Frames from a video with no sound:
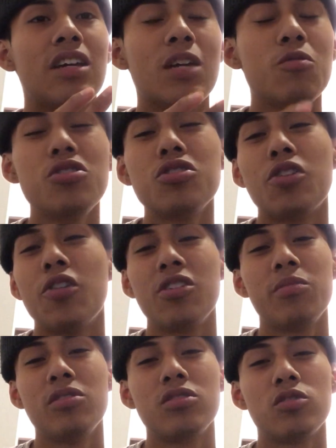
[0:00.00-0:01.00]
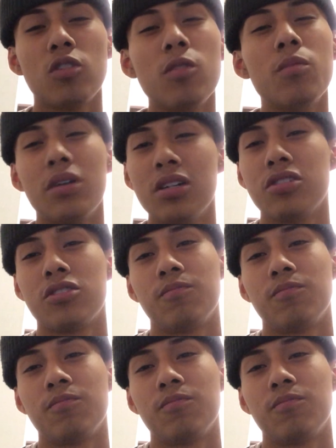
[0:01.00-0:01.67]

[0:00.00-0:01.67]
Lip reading: it was just hurting me so much,